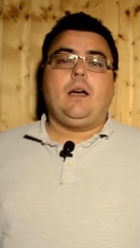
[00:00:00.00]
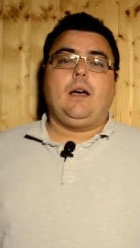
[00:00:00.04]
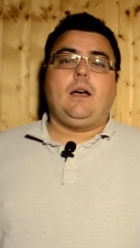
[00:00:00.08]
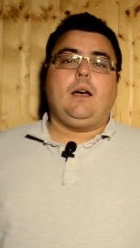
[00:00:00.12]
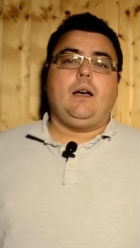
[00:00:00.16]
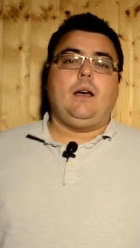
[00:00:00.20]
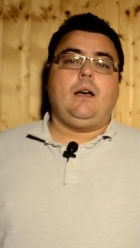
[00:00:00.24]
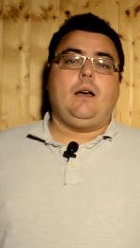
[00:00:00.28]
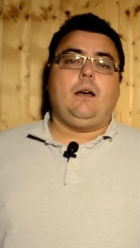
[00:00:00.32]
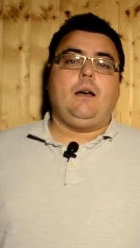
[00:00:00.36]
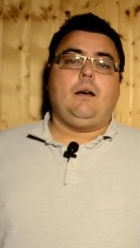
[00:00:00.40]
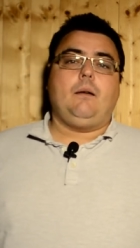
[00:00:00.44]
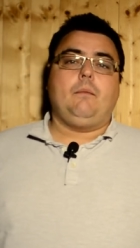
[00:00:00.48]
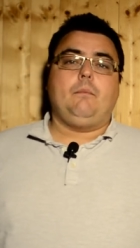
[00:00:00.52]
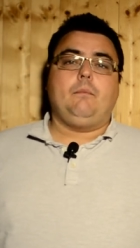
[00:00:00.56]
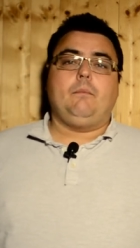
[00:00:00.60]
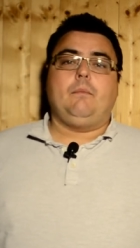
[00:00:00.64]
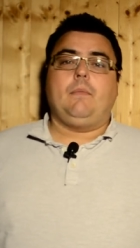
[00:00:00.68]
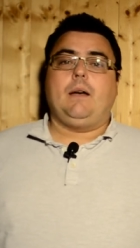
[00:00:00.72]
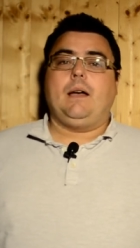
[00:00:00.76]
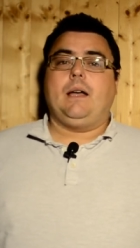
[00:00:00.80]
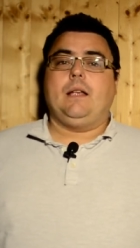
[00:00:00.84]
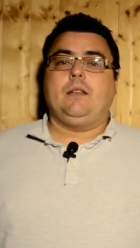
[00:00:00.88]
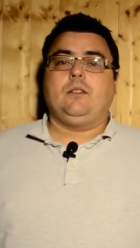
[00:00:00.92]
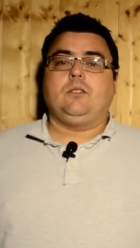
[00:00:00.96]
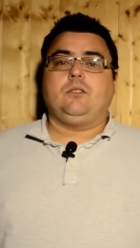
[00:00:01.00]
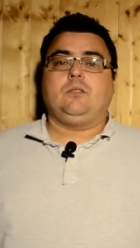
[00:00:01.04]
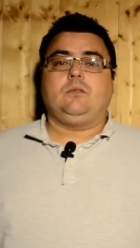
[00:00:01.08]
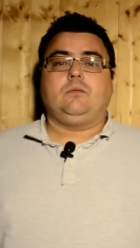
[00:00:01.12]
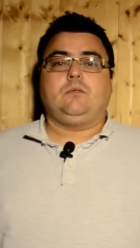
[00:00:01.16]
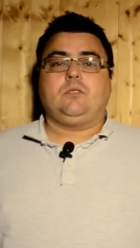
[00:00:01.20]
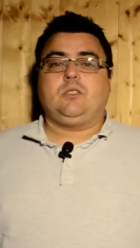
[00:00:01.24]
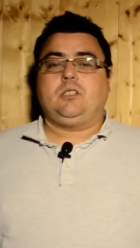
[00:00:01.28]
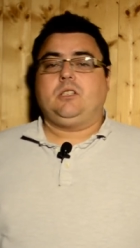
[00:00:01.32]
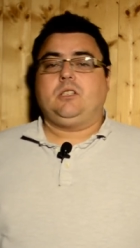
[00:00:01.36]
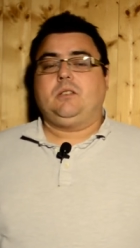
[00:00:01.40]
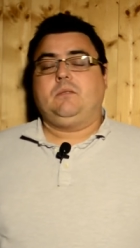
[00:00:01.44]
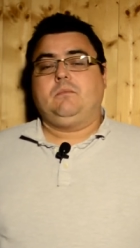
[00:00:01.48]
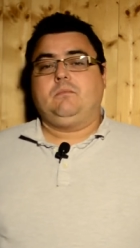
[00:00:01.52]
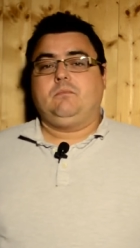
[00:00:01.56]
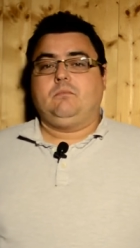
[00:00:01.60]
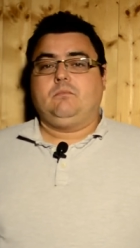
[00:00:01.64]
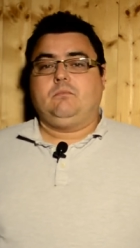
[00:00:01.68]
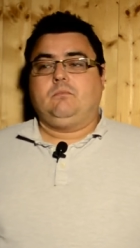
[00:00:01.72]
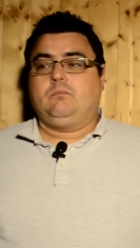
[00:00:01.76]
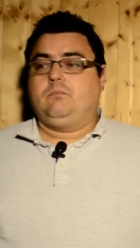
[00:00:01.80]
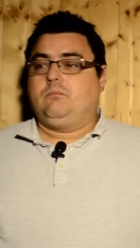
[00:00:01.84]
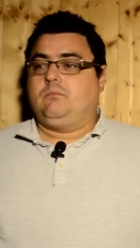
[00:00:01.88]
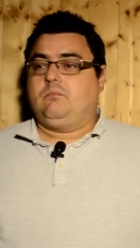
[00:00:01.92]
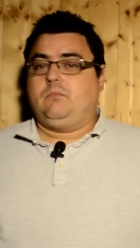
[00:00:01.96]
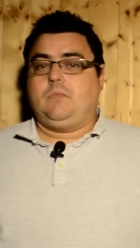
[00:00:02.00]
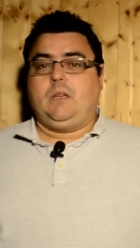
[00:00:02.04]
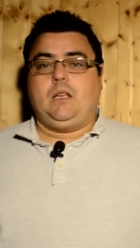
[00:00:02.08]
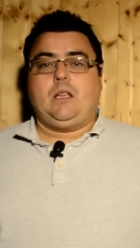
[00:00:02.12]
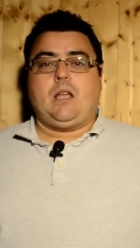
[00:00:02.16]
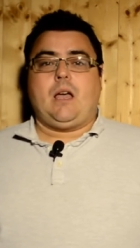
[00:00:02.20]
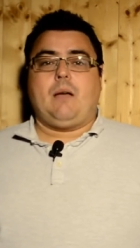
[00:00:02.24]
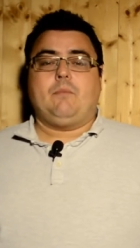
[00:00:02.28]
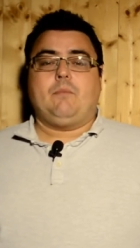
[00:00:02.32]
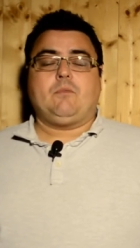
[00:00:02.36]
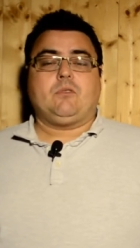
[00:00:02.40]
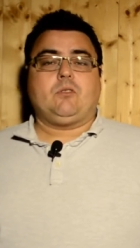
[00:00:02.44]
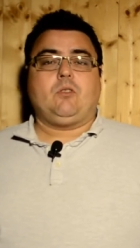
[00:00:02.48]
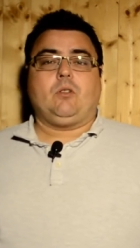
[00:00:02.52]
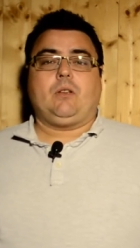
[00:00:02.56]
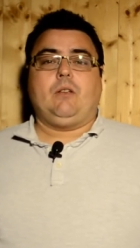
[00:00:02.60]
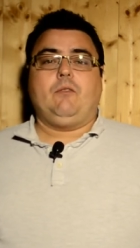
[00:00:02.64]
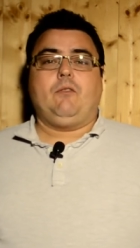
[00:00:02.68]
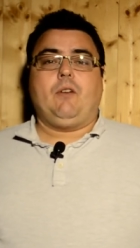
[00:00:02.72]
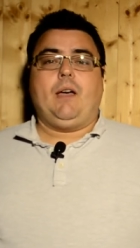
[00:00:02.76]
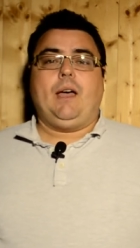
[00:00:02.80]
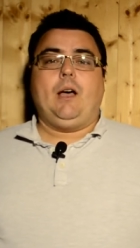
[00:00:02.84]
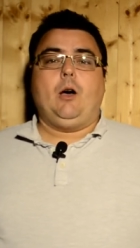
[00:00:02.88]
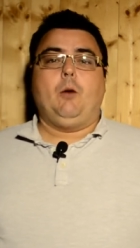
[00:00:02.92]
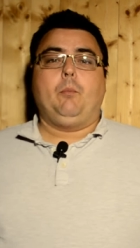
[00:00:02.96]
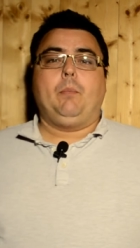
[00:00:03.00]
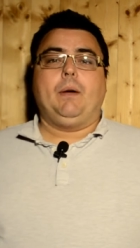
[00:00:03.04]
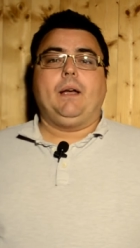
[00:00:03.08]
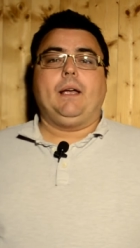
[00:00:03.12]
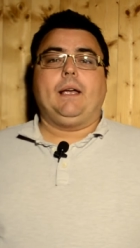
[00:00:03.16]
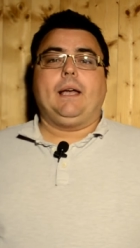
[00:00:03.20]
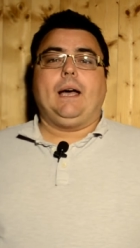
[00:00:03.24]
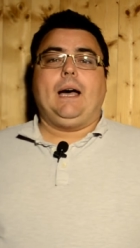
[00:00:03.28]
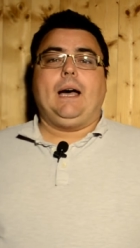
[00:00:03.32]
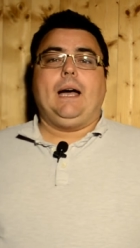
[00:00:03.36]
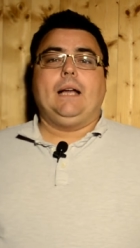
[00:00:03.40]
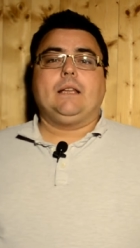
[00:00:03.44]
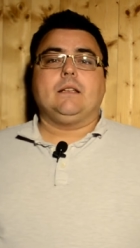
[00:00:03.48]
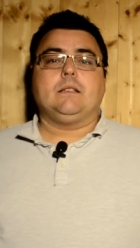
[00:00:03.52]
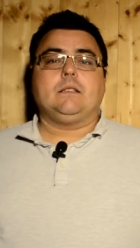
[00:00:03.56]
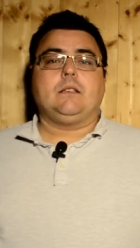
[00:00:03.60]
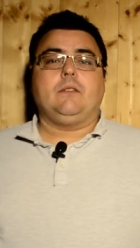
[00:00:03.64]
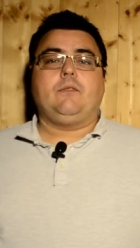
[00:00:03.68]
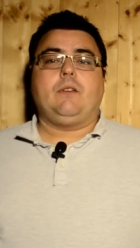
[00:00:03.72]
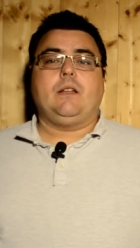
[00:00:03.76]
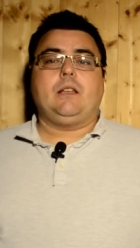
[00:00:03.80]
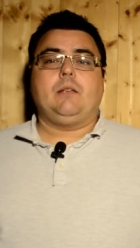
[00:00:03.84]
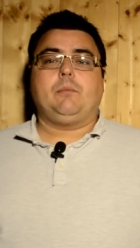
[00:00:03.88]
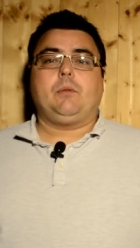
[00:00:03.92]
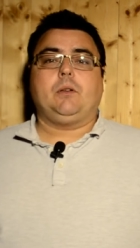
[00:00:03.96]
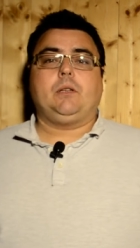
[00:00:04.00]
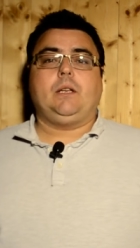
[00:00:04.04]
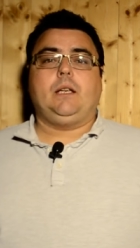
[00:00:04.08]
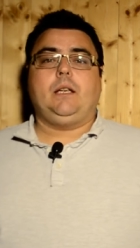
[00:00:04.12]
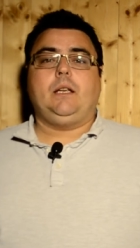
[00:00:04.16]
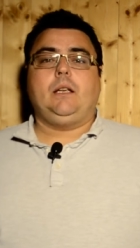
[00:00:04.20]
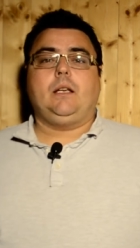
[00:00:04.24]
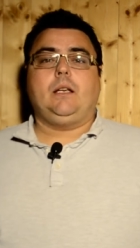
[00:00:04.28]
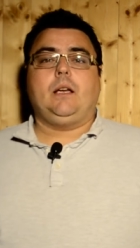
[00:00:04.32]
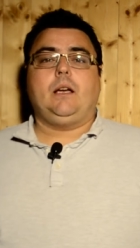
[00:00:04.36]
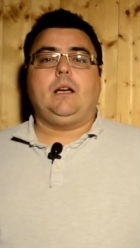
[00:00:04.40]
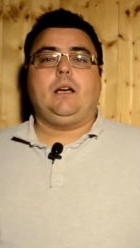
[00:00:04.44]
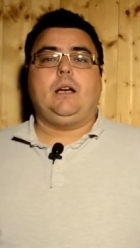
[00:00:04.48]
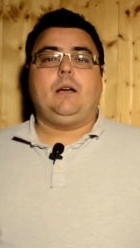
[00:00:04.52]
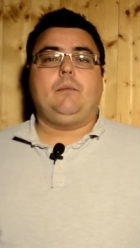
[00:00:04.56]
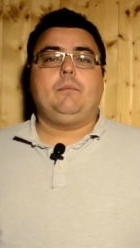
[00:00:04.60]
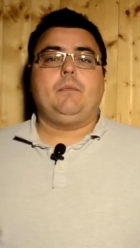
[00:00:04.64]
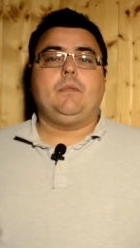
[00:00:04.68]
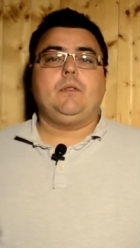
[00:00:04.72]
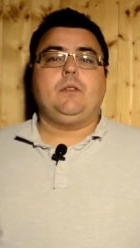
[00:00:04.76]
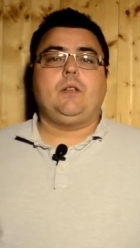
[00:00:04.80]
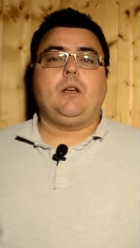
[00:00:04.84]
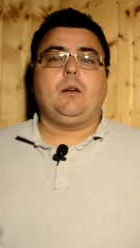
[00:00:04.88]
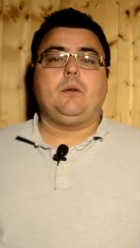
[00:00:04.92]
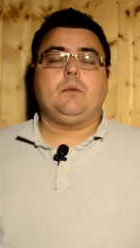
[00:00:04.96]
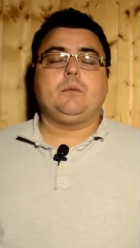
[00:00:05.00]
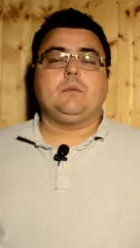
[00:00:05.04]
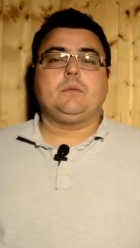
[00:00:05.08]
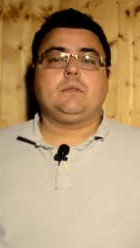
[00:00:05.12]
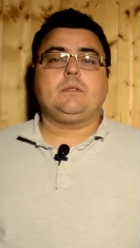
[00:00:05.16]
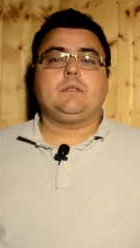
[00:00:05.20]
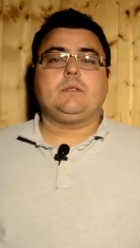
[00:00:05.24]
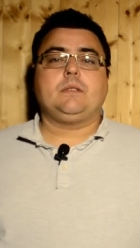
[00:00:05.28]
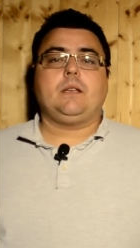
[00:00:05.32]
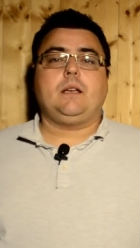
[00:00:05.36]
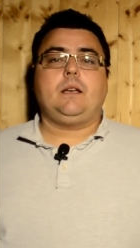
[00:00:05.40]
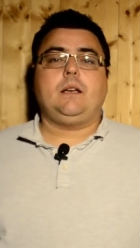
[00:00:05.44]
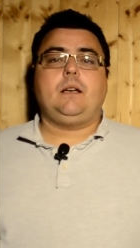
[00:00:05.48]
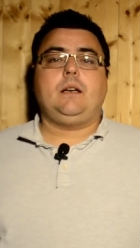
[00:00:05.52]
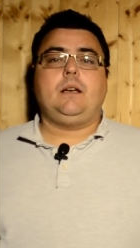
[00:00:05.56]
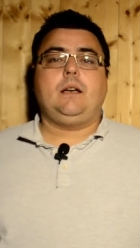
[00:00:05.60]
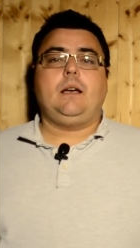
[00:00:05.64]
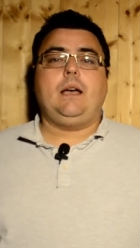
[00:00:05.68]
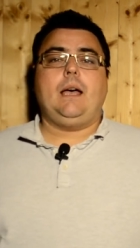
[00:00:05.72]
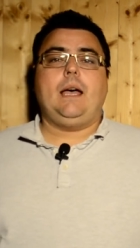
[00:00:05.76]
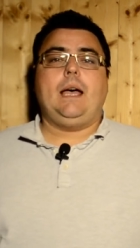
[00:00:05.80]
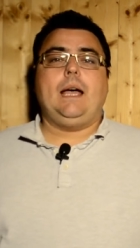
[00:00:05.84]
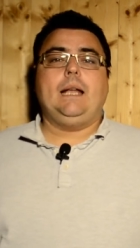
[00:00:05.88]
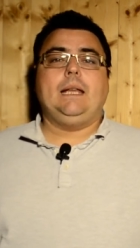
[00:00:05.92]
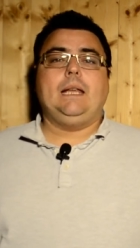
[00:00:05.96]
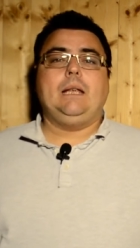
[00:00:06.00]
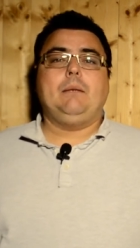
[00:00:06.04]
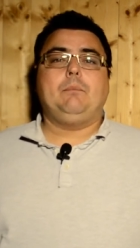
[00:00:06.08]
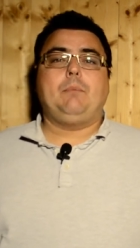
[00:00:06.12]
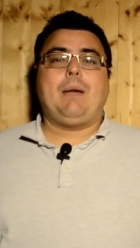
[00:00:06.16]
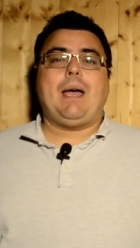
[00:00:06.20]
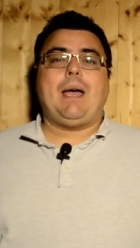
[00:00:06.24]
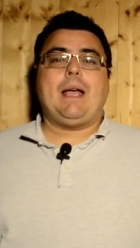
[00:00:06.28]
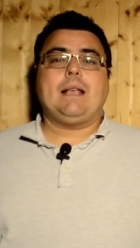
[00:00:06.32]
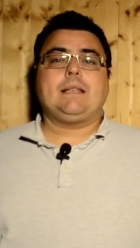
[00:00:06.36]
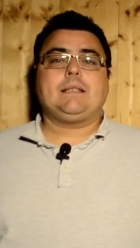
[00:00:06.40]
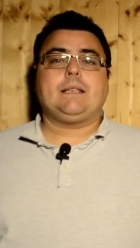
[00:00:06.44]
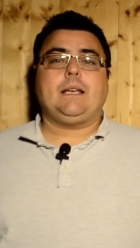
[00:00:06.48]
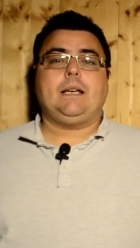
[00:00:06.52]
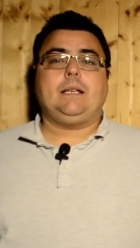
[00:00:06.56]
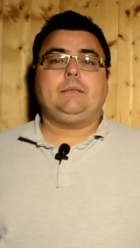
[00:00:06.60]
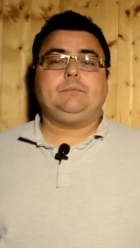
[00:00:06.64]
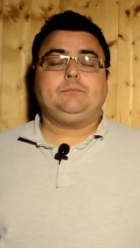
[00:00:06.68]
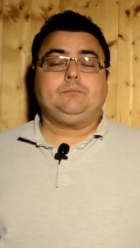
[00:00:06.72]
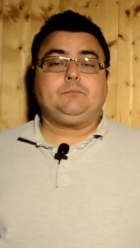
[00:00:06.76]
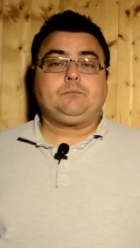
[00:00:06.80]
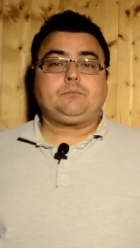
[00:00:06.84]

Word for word: Um, and you know, I'm just looking for help and guidance if anybody um, knows uh, any better.